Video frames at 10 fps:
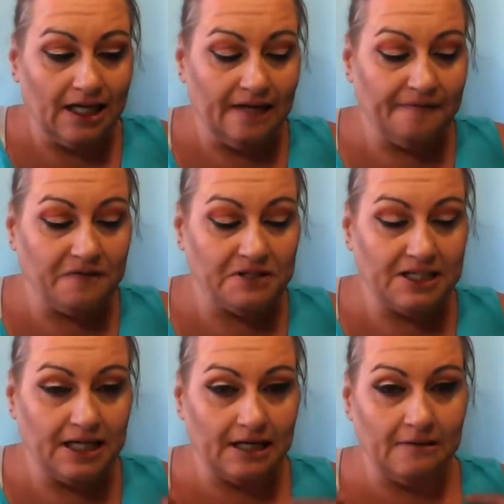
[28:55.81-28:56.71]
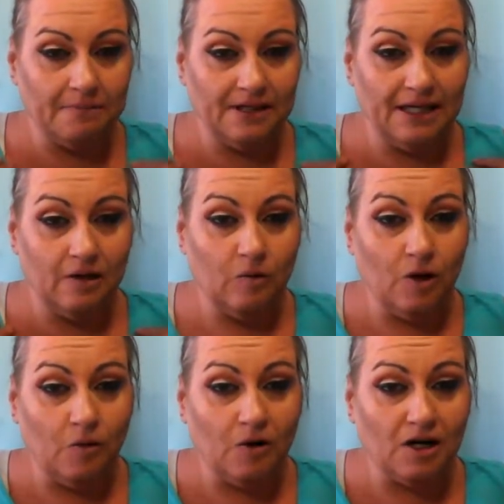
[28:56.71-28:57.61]
If you see a complete
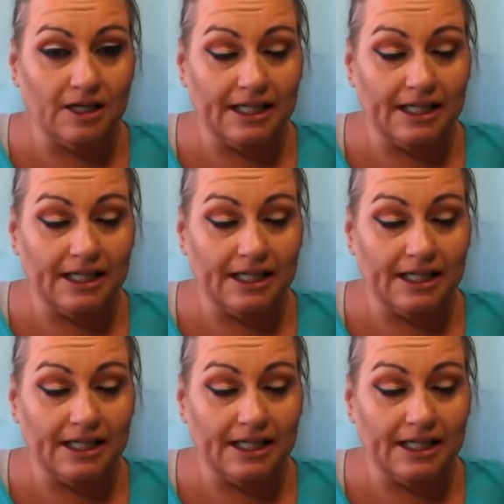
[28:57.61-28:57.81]
quill work